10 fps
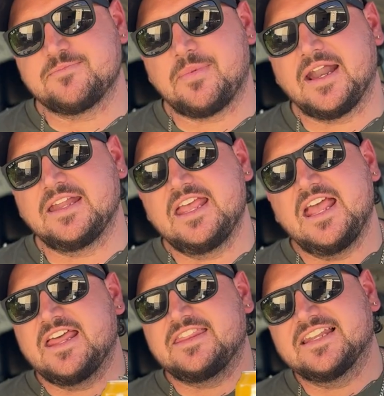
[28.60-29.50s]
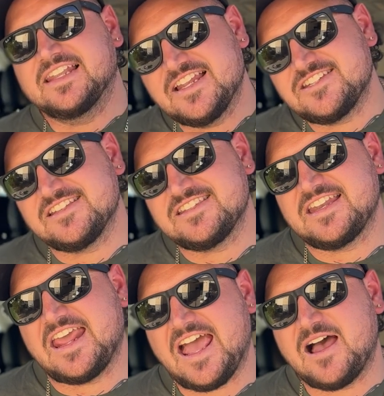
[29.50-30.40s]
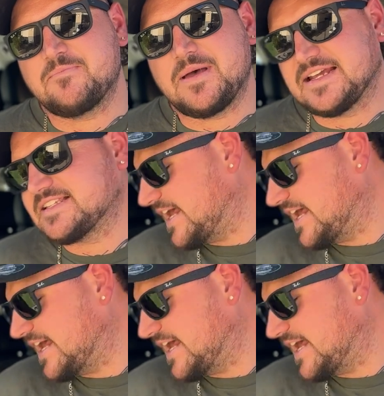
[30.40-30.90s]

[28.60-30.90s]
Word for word: but the legends at Outbax